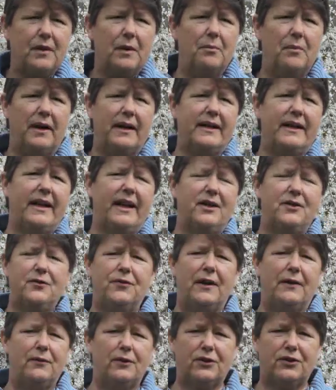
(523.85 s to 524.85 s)
My dad's
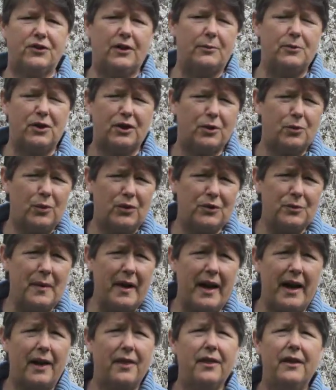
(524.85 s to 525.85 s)
favorite subject was
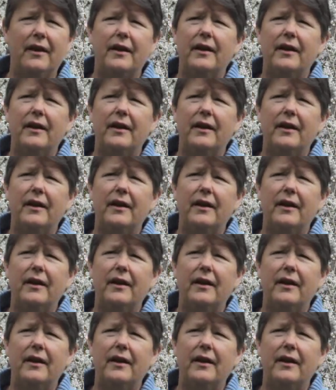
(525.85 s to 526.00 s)
math.